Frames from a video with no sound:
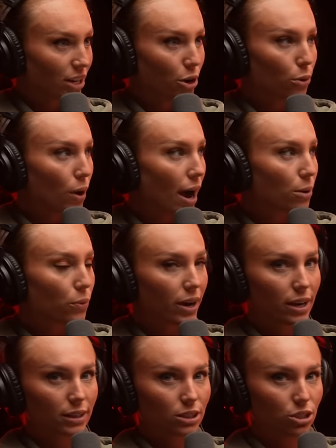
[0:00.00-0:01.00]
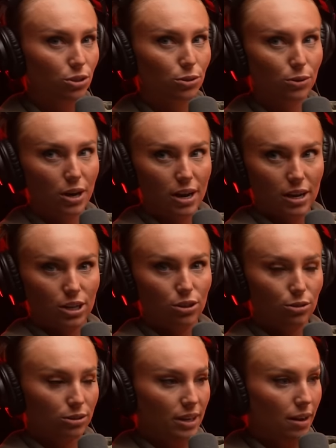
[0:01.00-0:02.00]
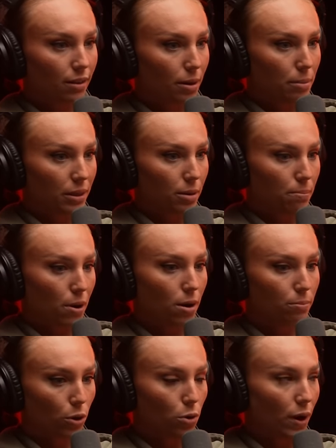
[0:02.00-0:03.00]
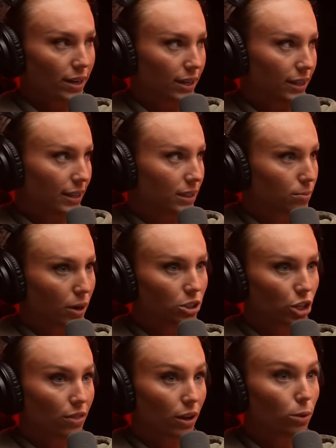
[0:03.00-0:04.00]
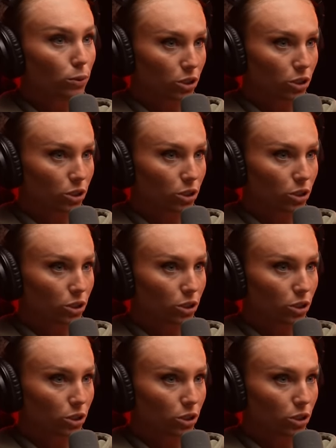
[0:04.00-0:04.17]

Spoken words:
I know. I went into, you know, tell them at the pump, oh, I need this much, and then it